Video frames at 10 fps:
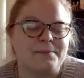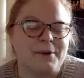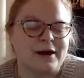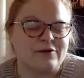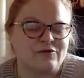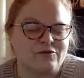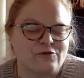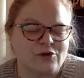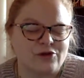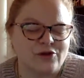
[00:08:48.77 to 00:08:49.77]
But
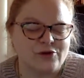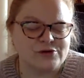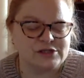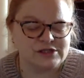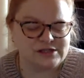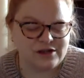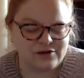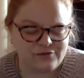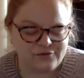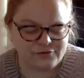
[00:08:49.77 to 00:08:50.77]
for those
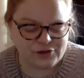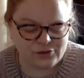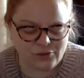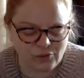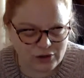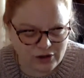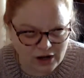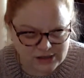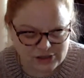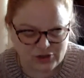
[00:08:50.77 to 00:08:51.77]
of you who are
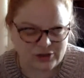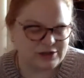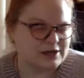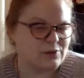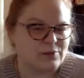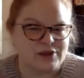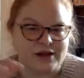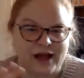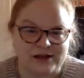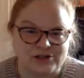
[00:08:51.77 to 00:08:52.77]
not struggling with
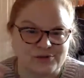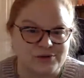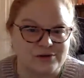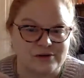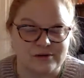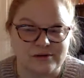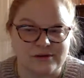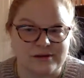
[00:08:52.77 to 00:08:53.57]
an actual